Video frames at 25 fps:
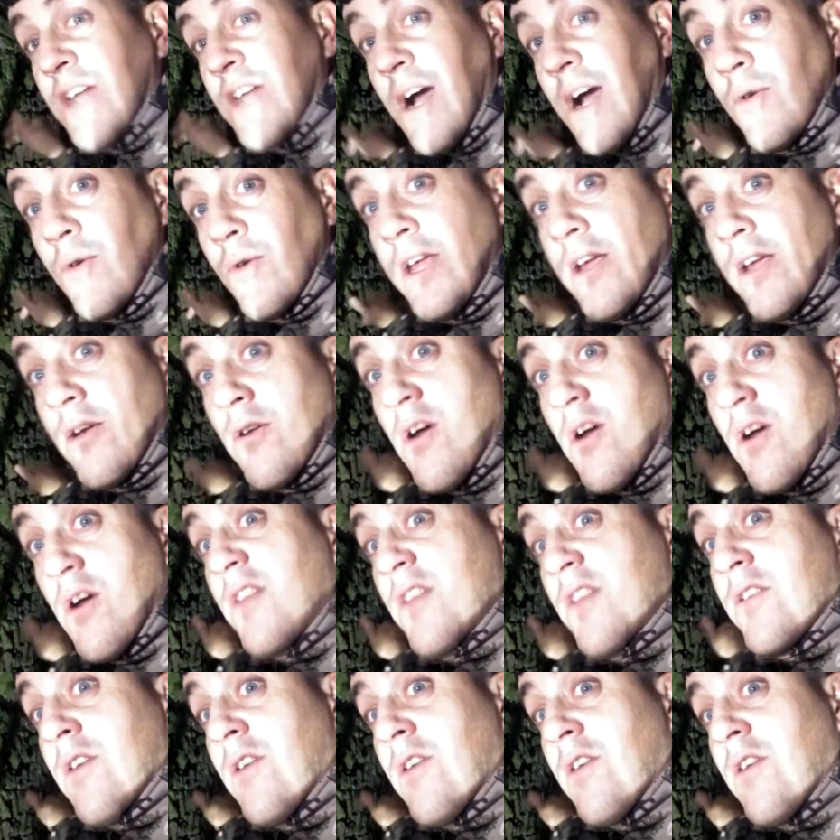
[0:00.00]
here on the
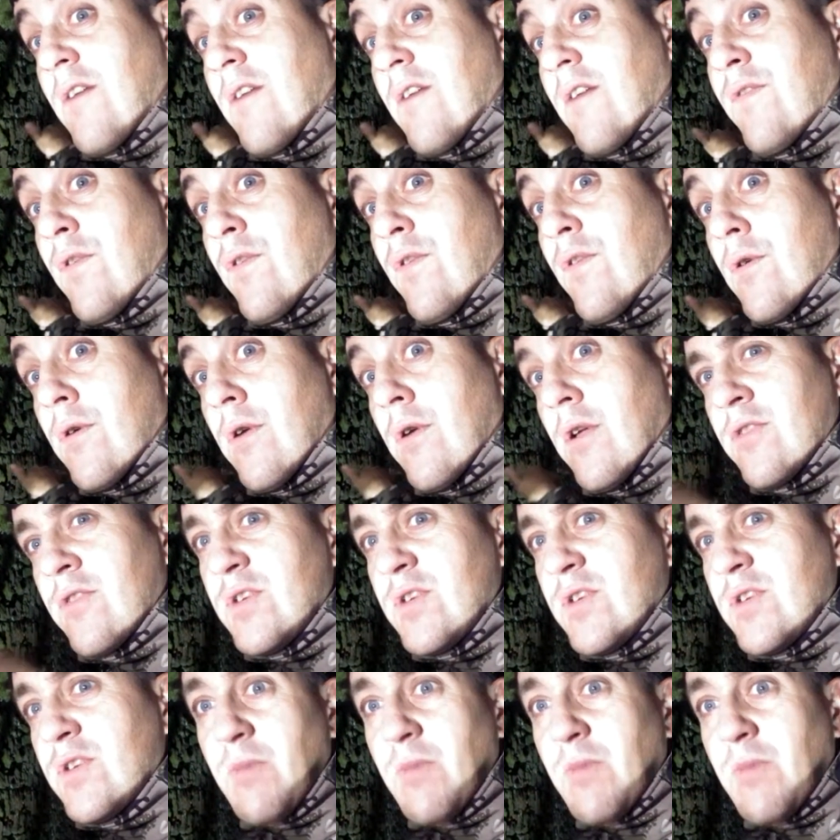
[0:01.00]
ground floor, the reason
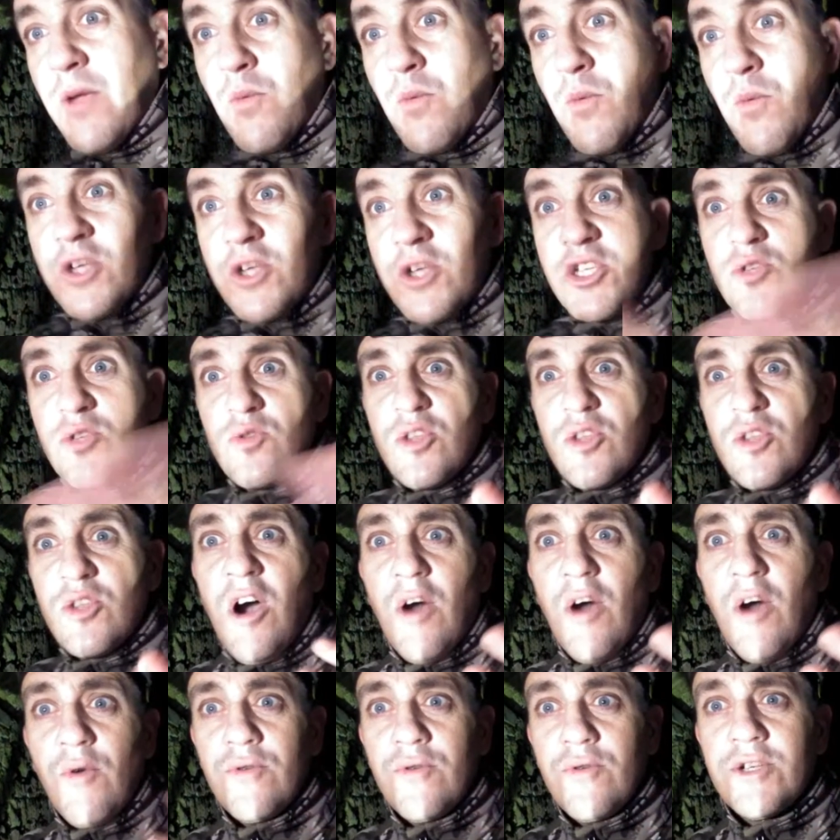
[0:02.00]
why I wanted to do the corridor
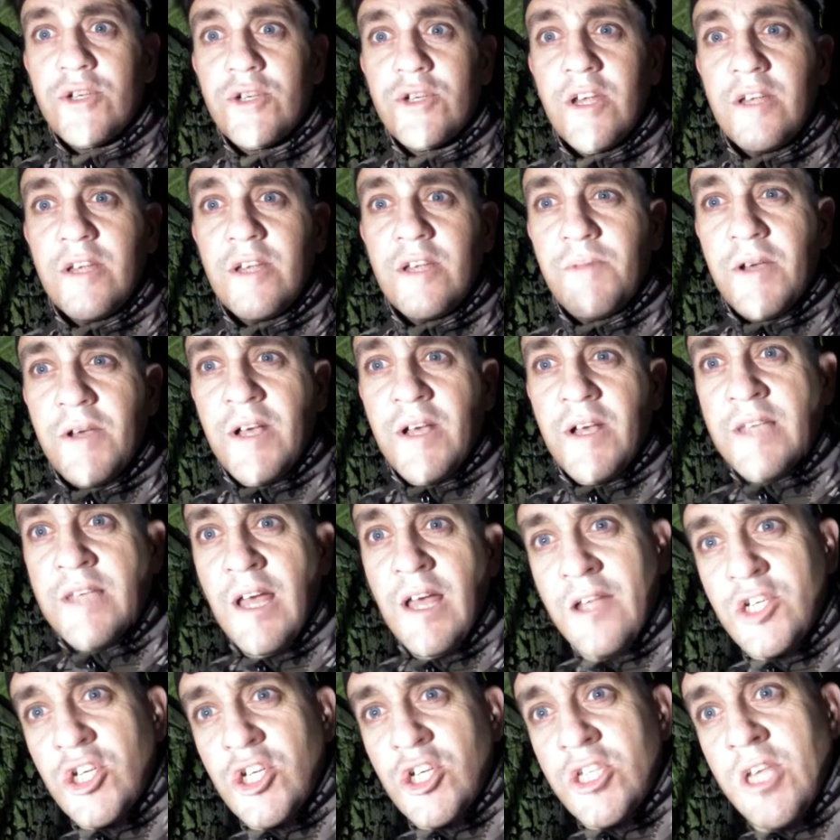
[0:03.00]
tonight, because I
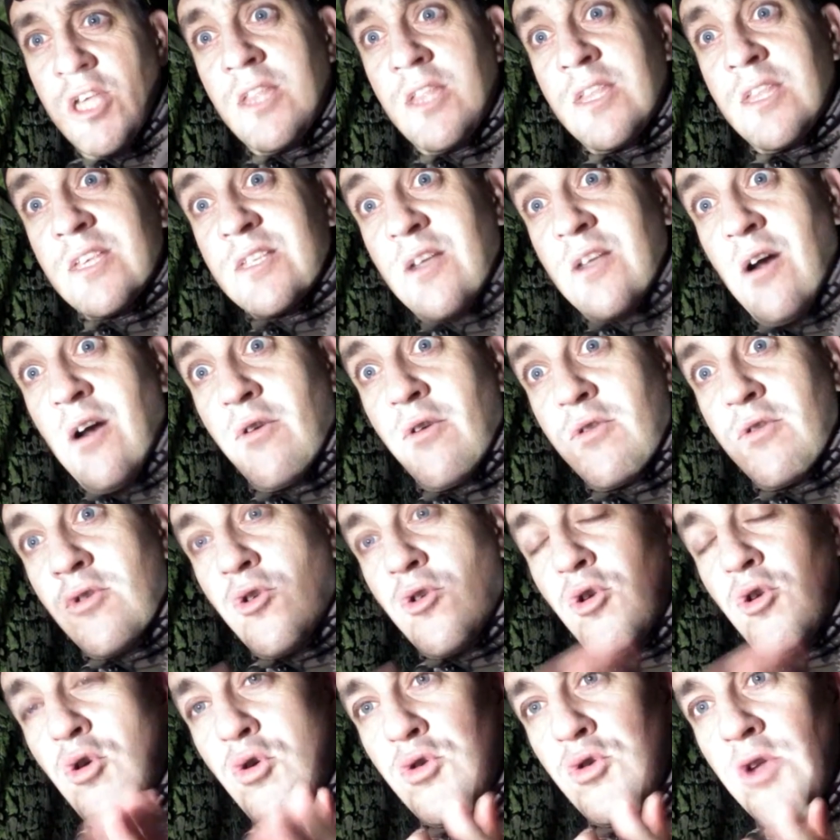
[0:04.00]
just think this corridor
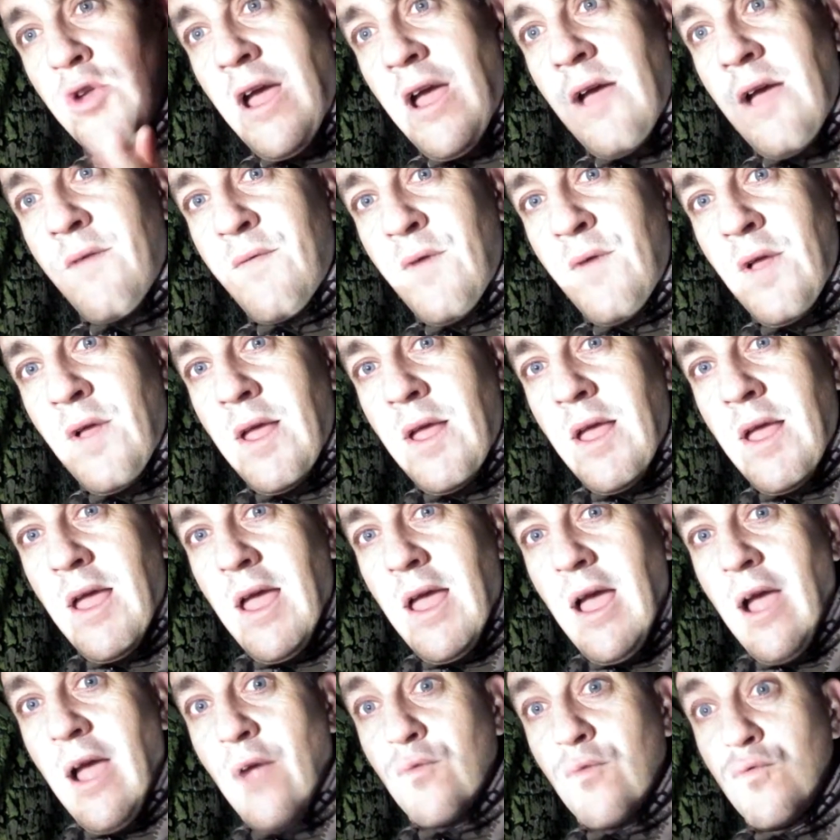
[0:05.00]
could have
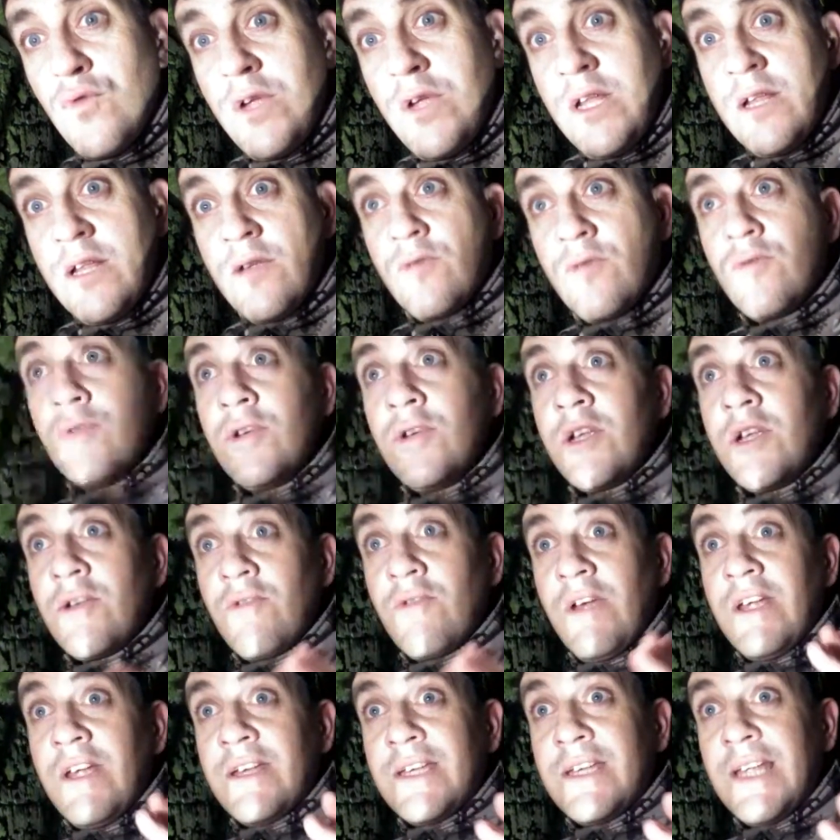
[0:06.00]
a really great
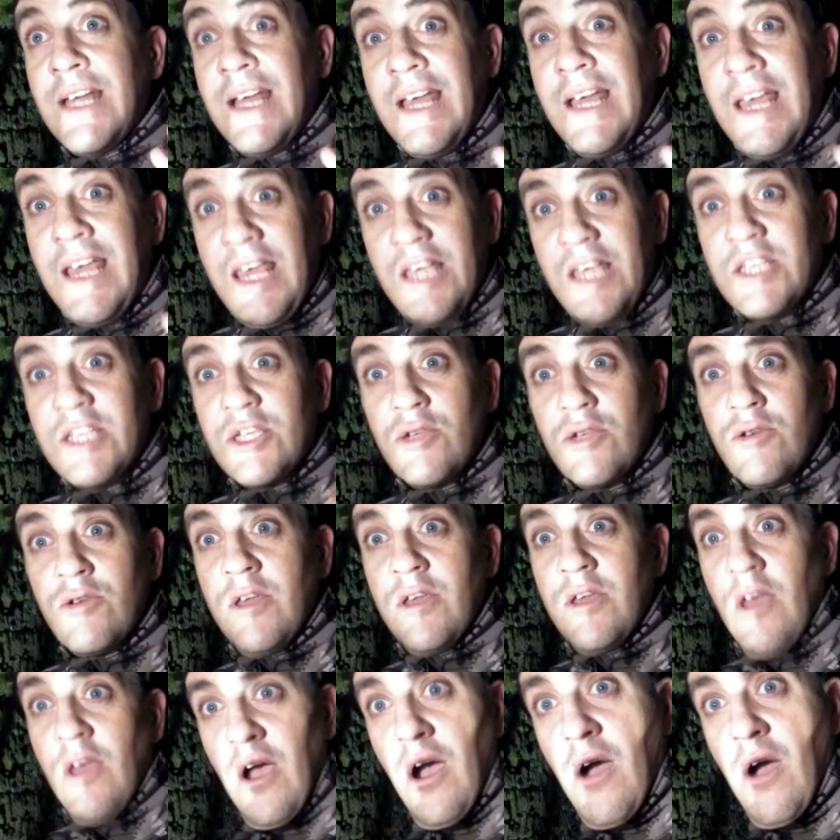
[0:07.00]
history
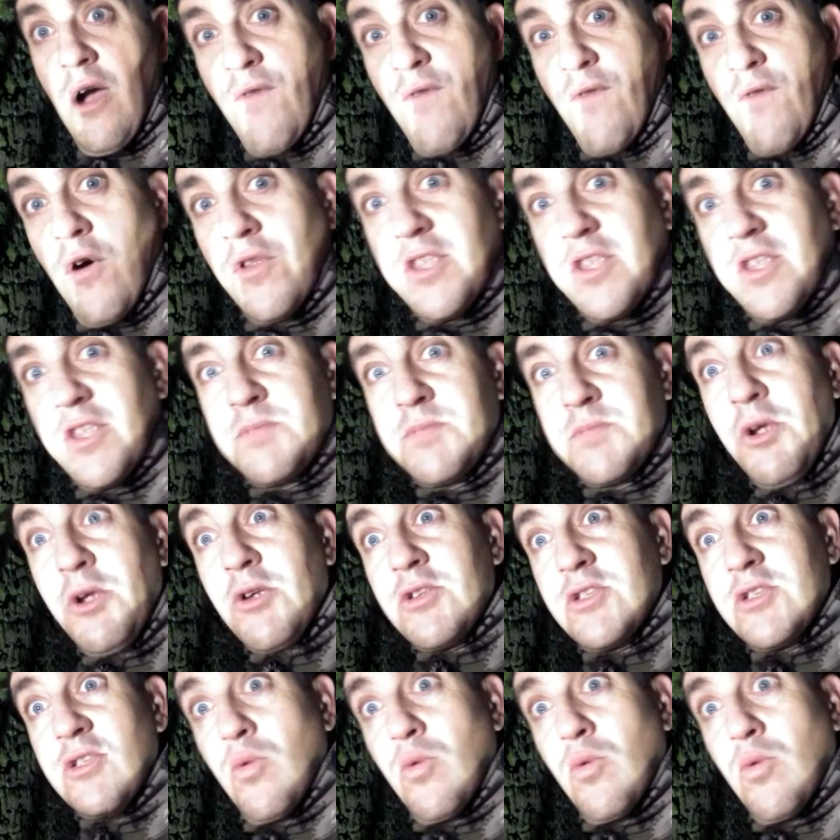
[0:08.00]
of all the spirits that
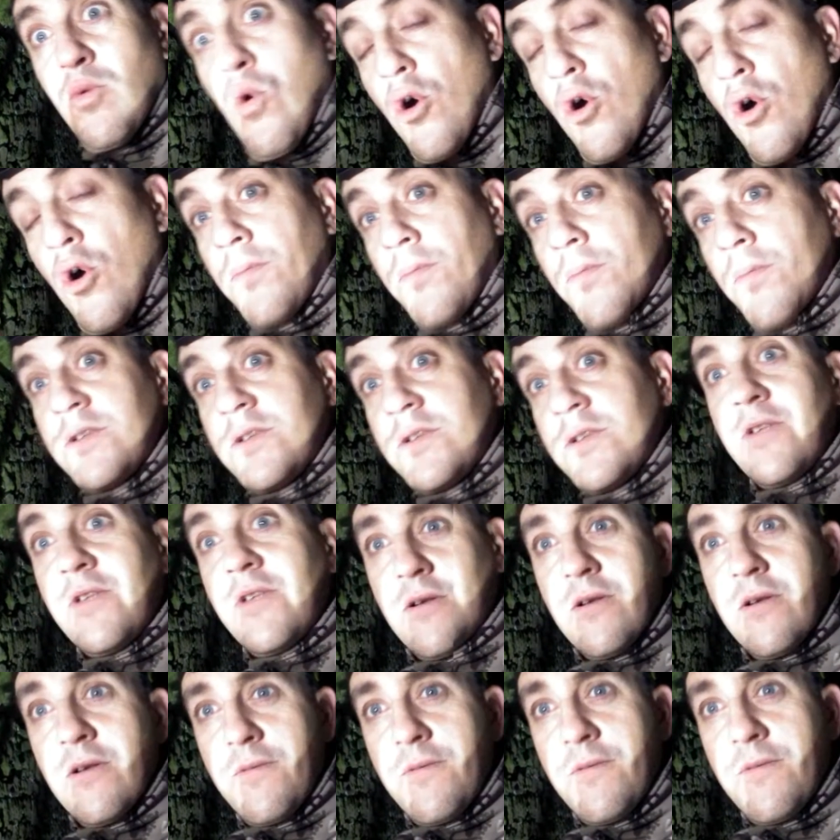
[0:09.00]
walk up and down here.
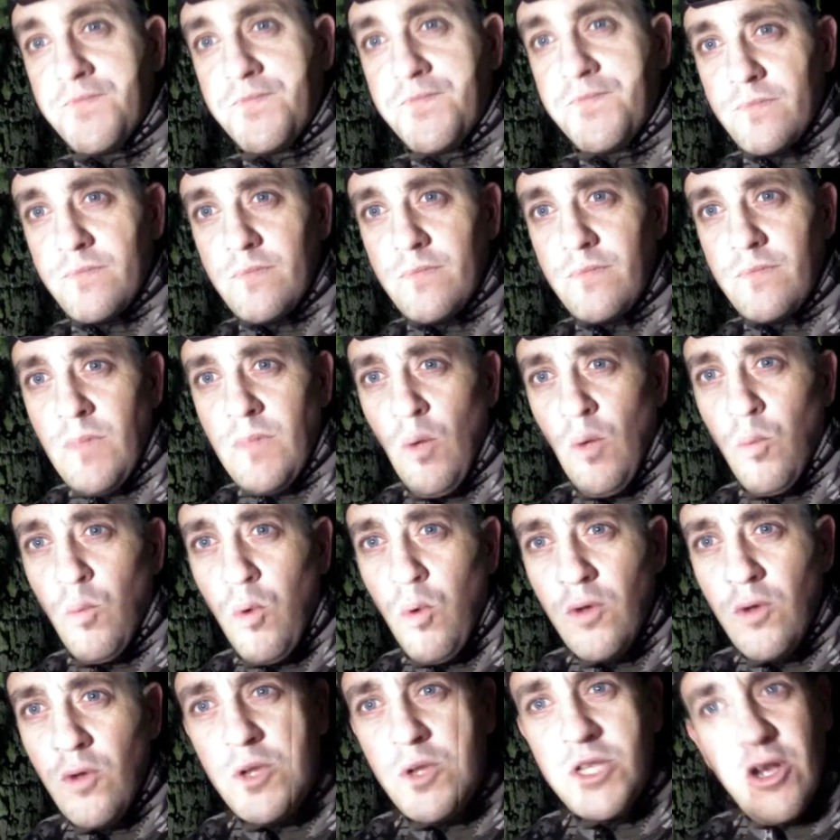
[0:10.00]
When we
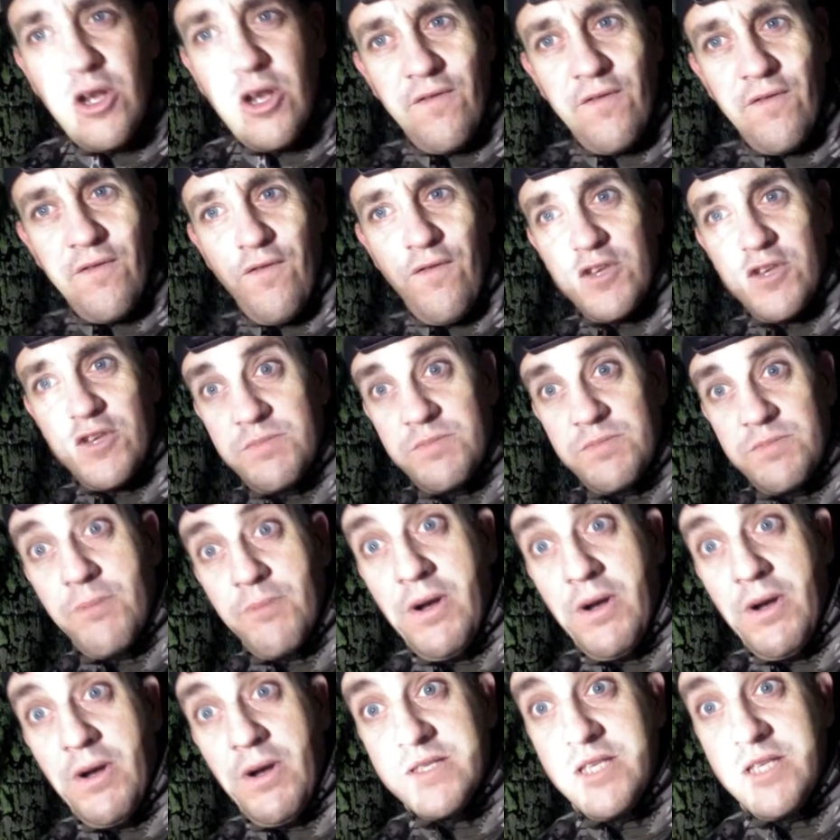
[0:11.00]
did our first spirit box
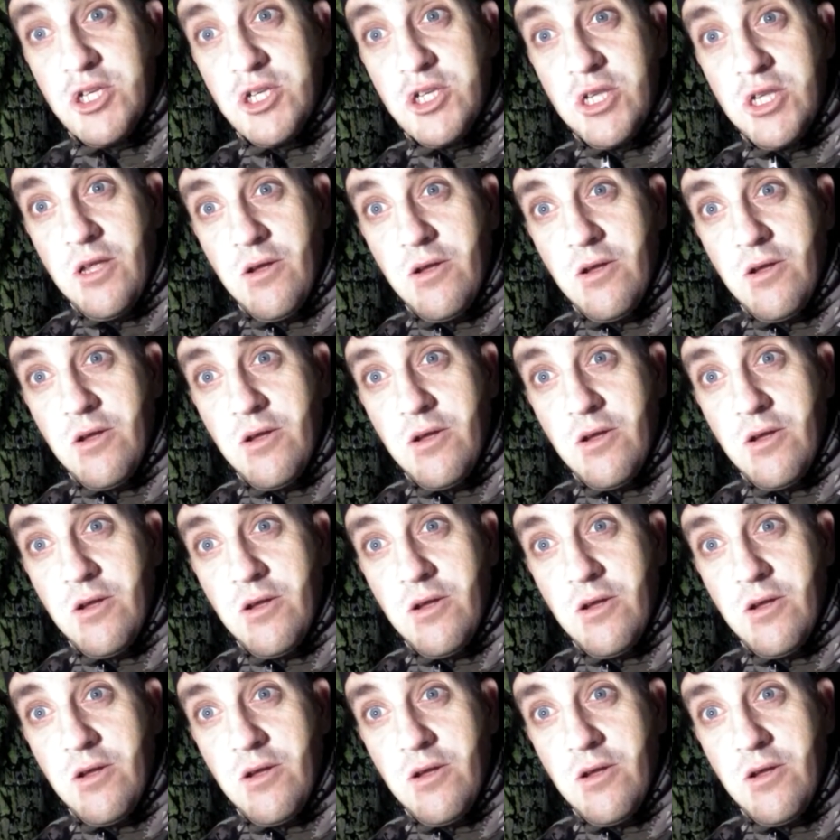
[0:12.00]
session here,